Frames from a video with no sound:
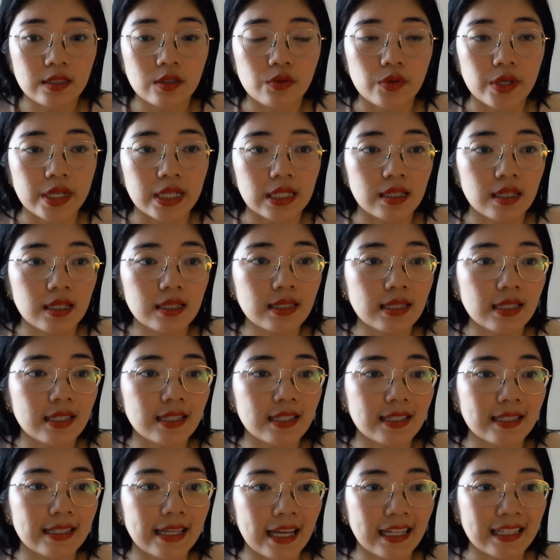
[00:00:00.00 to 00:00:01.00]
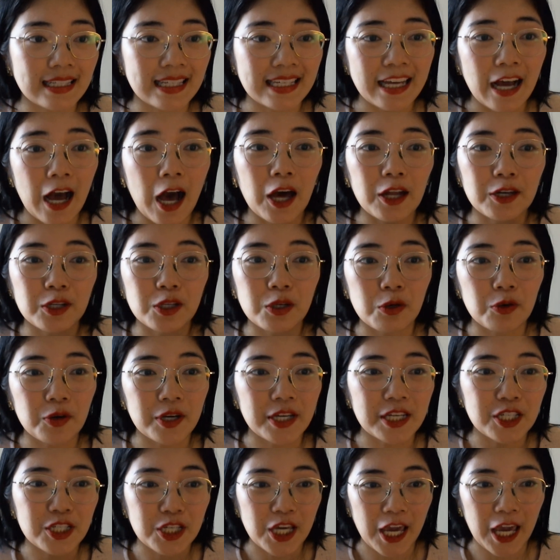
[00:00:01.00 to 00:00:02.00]
during this is that the
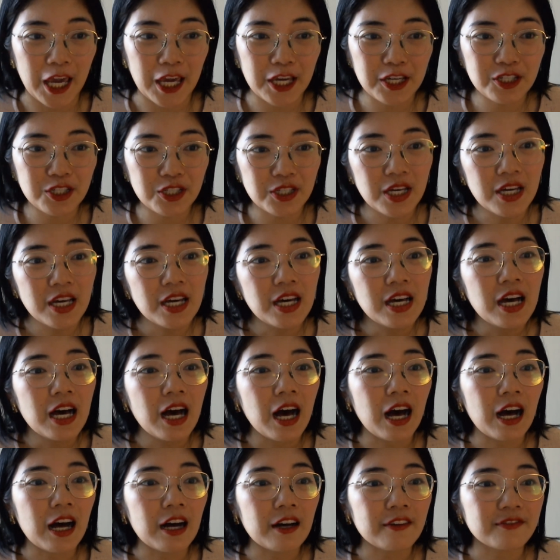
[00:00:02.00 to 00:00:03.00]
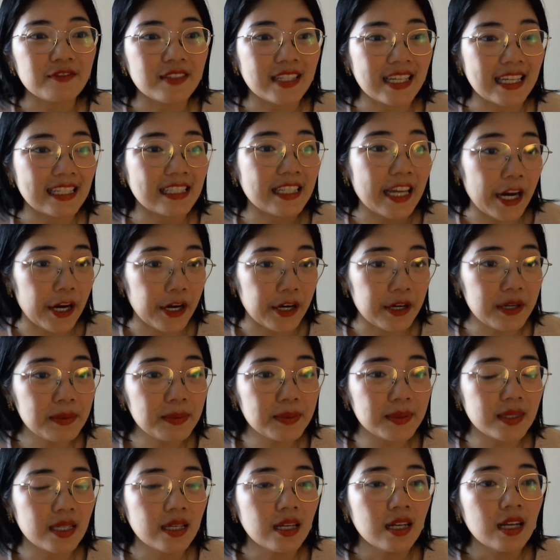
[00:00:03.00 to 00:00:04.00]
ongoing change of the
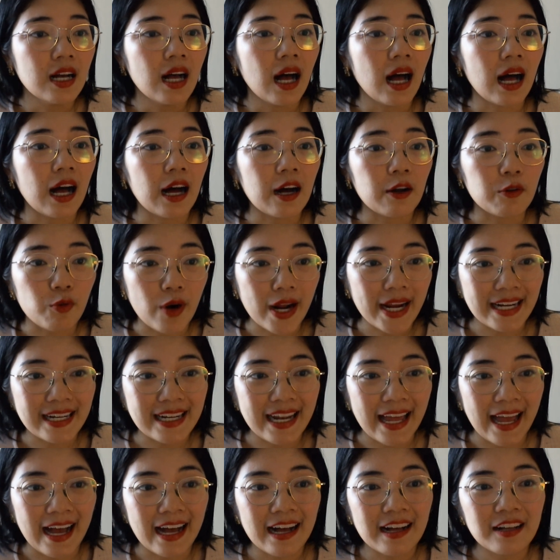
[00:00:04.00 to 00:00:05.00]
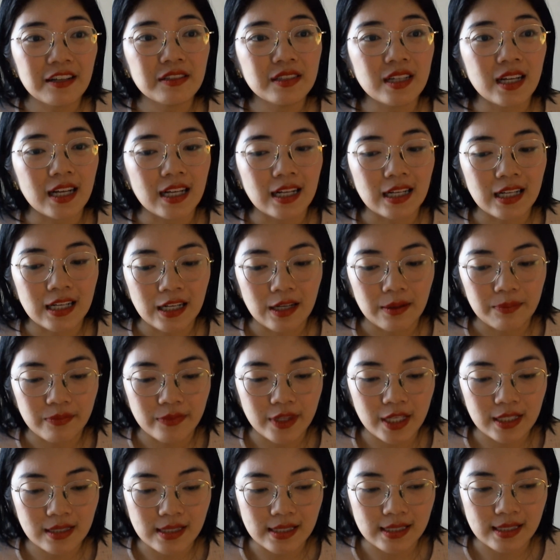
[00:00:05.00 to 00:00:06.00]
tariffs. Right now,
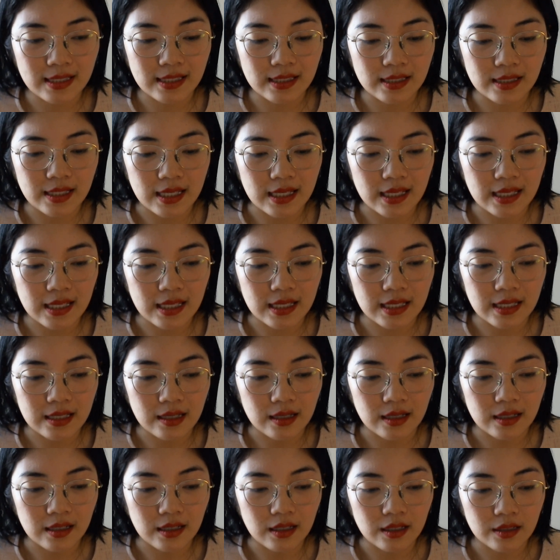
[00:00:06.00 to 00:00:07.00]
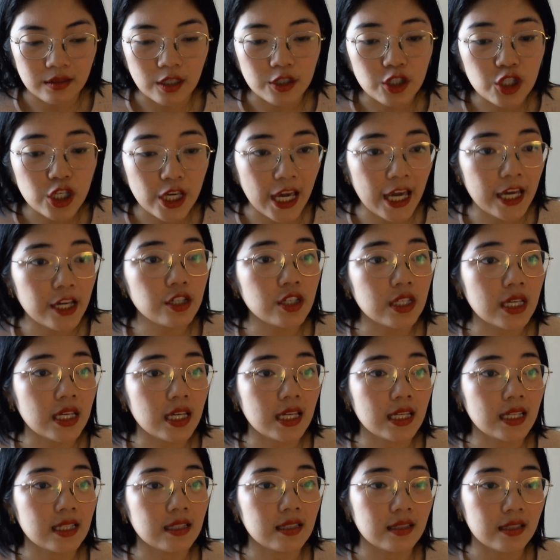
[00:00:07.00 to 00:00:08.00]
this is the change
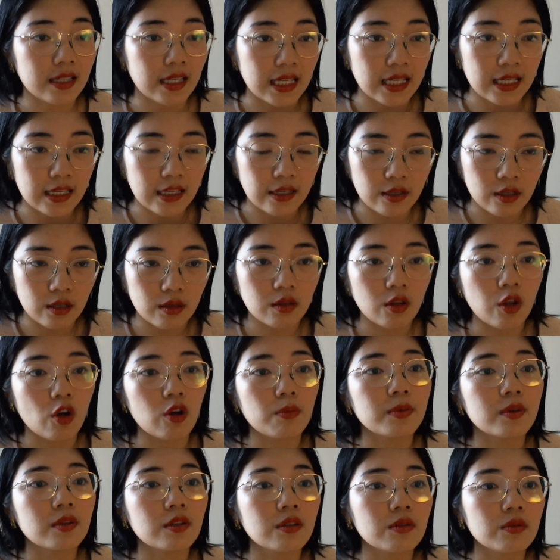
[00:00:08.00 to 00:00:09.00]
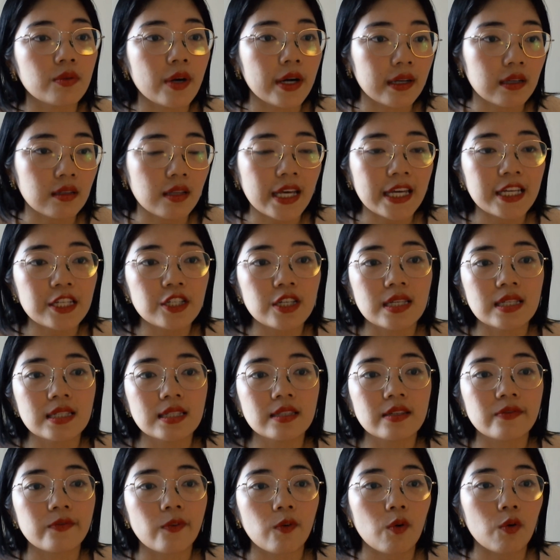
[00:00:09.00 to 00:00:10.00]
in the global
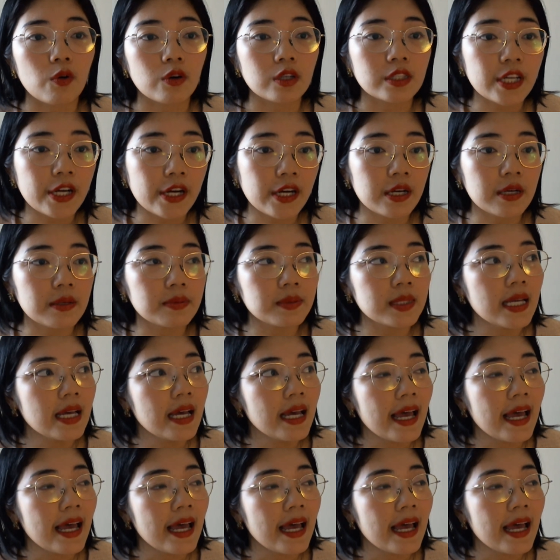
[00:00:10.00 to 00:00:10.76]
regulations for tariffs